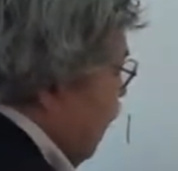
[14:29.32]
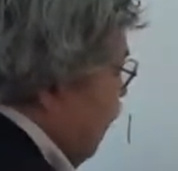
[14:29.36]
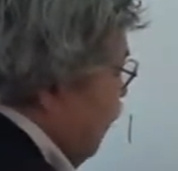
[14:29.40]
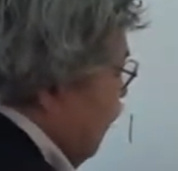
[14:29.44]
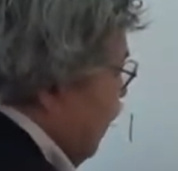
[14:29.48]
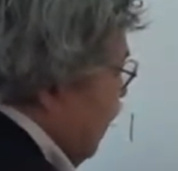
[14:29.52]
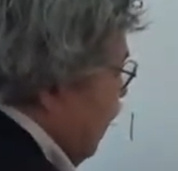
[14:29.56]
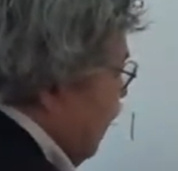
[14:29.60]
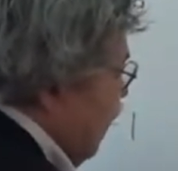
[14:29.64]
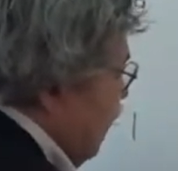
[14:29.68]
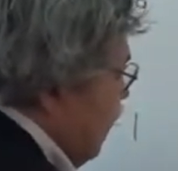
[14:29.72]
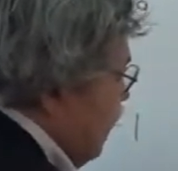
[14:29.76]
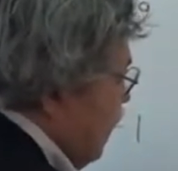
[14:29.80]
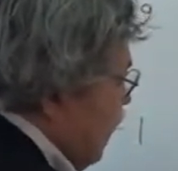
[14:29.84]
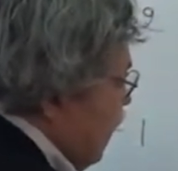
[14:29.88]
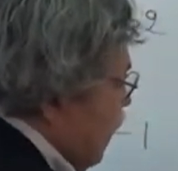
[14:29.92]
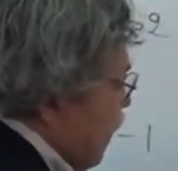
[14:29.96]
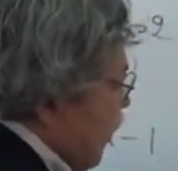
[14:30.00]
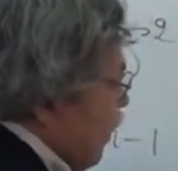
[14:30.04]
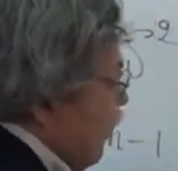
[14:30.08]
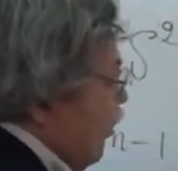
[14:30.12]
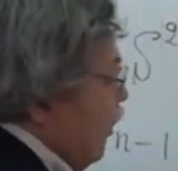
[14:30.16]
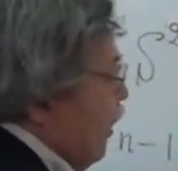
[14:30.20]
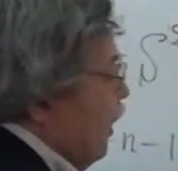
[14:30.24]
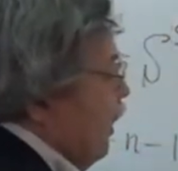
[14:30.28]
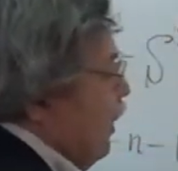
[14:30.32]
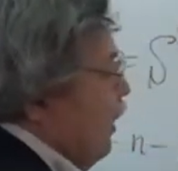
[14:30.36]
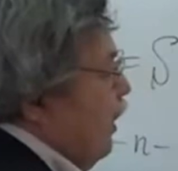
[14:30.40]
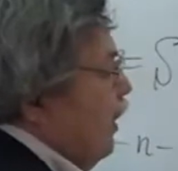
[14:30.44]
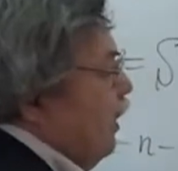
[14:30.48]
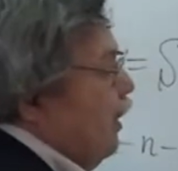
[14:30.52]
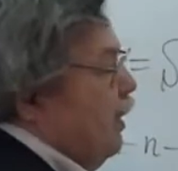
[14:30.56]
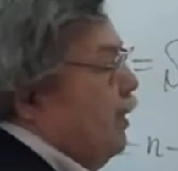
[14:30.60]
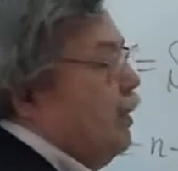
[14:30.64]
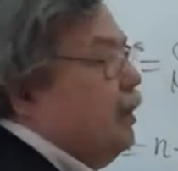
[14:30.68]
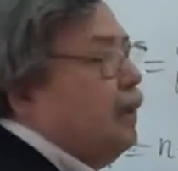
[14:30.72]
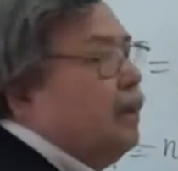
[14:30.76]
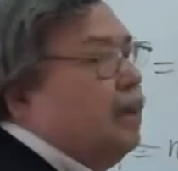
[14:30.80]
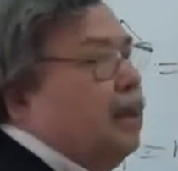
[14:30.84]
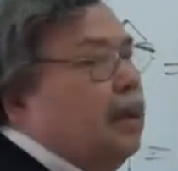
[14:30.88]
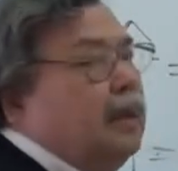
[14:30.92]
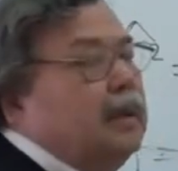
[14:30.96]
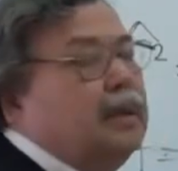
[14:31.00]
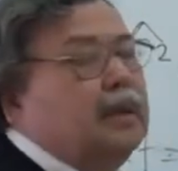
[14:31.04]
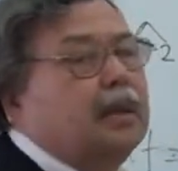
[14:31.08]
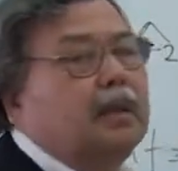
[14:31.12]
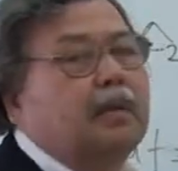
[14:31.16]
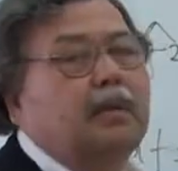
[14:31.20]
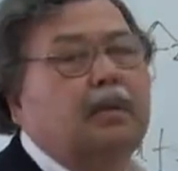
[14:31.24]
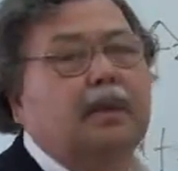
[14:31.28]
place them in
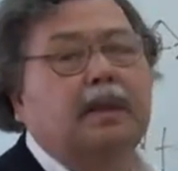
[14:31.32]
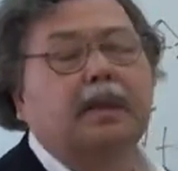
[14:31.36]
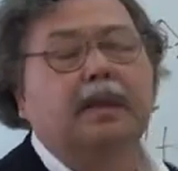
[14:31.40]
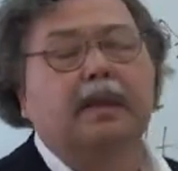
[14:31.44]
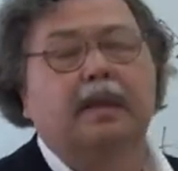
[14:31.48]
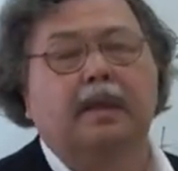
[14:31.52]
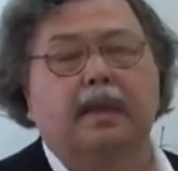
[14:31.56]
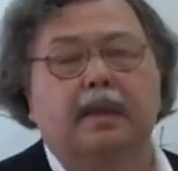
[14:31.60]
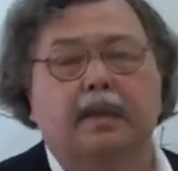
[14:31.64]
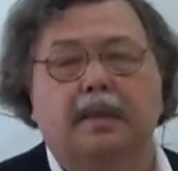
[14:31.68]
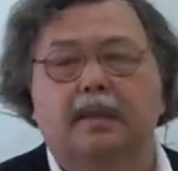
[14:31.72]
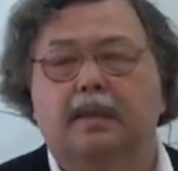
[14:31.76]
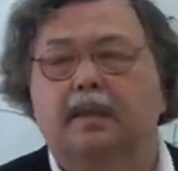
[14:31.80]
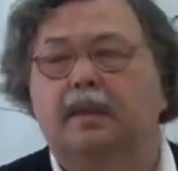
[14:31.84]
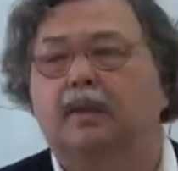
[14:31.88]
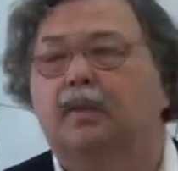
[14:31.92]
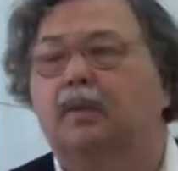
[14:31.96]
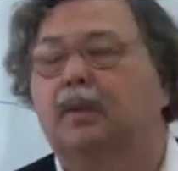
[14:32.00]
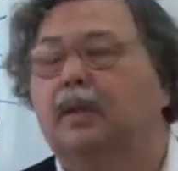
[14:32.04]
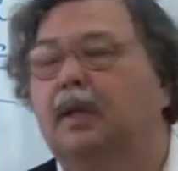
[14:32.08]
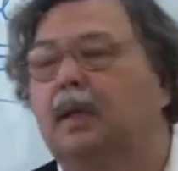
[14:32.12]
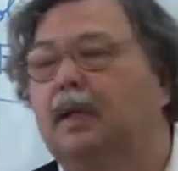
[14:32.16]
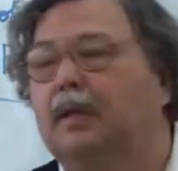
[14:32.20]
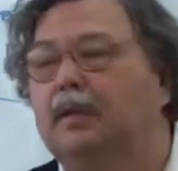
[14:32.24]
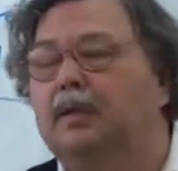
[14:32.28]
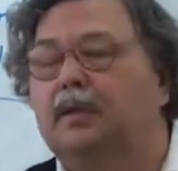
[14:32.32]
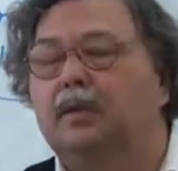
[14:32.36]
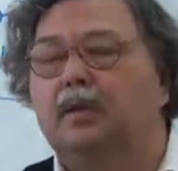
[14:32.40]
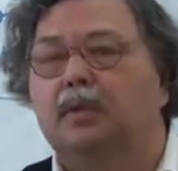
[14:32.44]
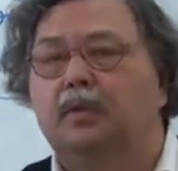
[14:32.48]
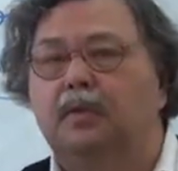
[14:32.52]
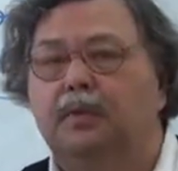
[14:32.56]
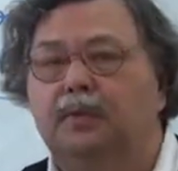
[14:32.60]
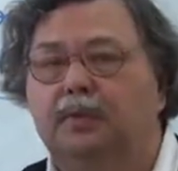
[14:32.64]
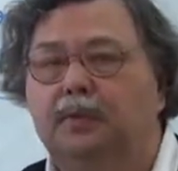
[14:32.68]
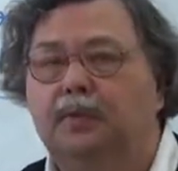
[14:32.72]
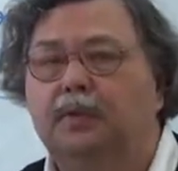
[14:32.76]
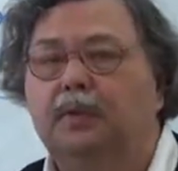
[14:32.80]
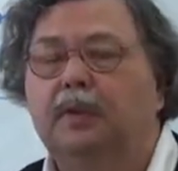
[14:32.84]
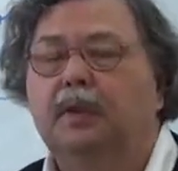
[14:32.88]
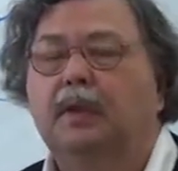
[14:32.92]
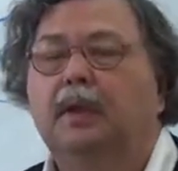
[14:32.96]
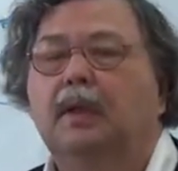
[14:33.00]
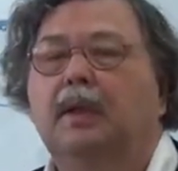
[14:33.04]
such a way as to cut off